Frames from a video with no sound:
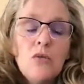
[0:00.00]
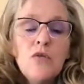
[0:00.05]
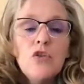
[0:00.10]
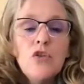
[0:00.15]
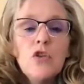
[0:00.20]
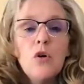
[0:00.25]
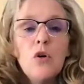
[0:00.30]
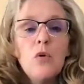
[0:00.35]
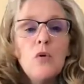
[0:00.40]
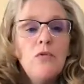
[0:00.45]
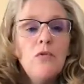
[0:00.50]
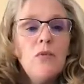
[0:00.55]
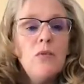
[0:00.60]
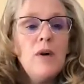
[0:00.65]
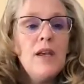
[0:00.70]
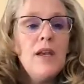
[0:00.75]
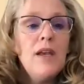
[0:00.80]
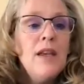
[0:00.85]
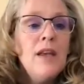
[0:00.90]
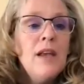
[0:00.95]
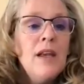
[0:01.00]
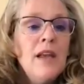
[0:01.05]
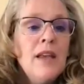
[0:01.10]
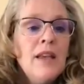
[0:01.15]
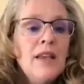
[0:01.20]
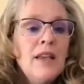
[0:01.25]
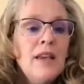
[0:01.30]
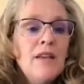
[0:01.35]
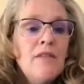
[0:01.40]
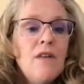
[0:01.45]
So if we
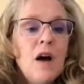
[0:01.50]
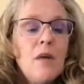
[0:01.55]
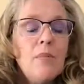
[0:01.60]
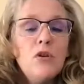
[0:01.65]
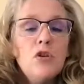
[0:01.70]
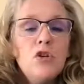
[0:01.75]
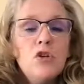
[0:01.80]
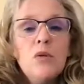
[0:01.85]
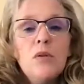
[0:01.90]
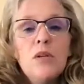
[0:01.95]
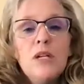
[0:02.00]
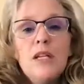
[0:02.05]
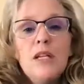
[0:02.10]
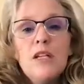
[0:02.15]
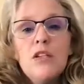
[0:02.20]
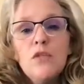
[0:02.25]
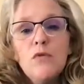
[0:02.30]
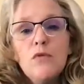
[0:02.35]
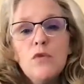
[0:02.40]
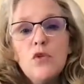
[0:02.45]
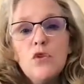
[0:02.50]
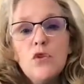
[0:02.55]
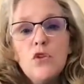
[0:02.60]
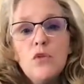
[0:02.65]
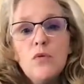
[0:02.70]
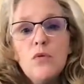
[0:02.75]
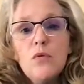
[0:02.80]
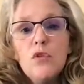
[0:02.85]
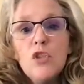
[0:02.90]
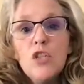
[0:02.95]
give opportunities for
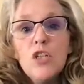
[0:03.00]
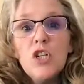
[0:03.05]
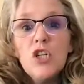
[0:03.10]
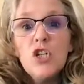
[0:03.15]
students to